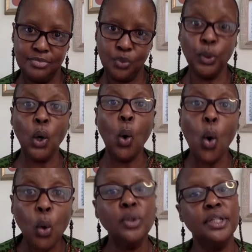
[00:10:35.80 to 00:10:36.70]
We
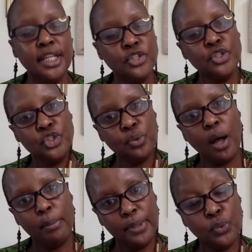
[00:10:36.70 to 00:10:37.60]
all need to do
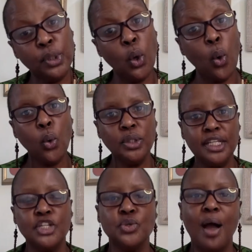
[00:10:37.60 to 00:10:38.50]
our bit. We all
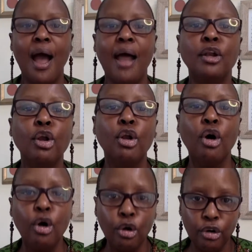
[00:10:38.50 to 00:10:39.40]
need to
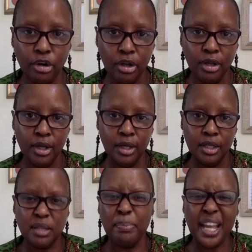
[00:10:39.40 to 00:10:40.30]
unlearn
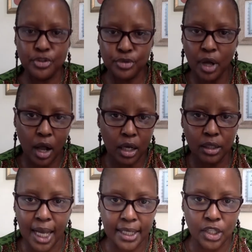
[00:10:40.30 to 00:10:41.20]
the patriarchal
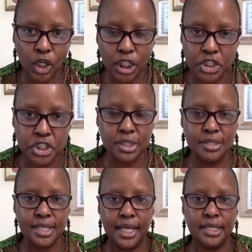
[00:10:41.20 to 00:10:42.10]

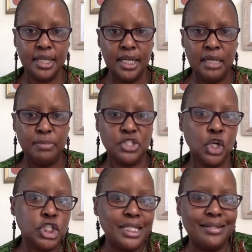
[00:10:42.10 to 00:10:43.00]
ideologies and
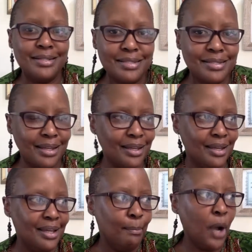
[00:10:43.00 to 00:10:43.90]
misogynistic
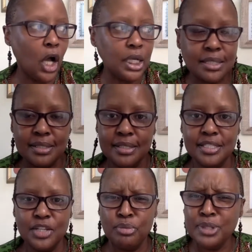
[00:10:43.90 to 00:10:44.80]
policies
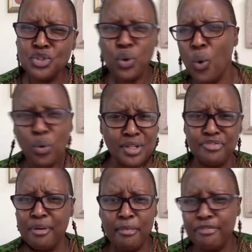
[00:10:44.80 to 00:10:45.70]
that we've been taught
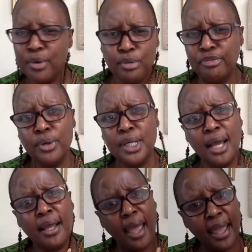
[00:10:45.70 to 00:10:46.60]
from a very, very
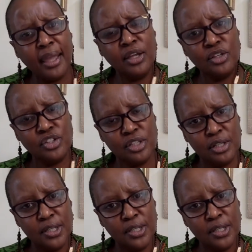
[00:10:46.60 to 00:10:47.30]
young age.